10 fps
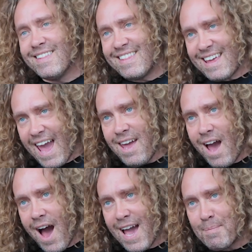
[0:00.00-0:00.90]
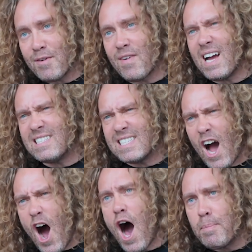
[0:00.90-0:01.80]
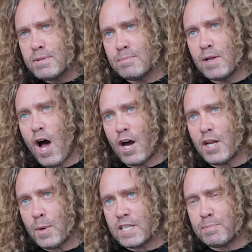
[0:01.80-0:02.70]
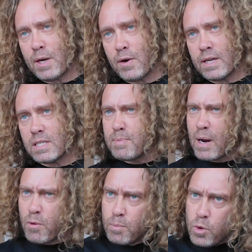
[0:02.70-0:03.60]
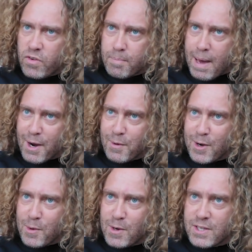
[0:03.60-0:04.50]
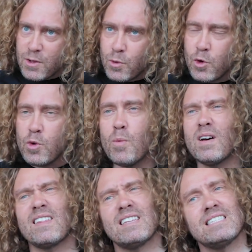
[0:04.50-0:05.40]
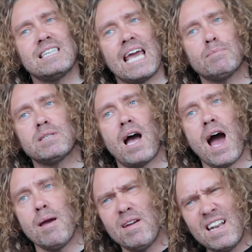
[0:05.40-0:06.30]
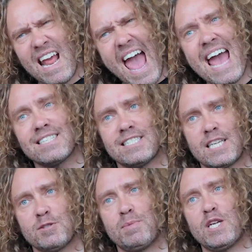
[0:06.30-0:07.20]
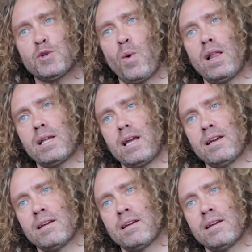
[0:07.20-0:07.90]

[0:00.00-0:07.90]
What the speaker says: The AI provides an optimal audio experience by removing background noise in the room while at the same time enhancing speech quality.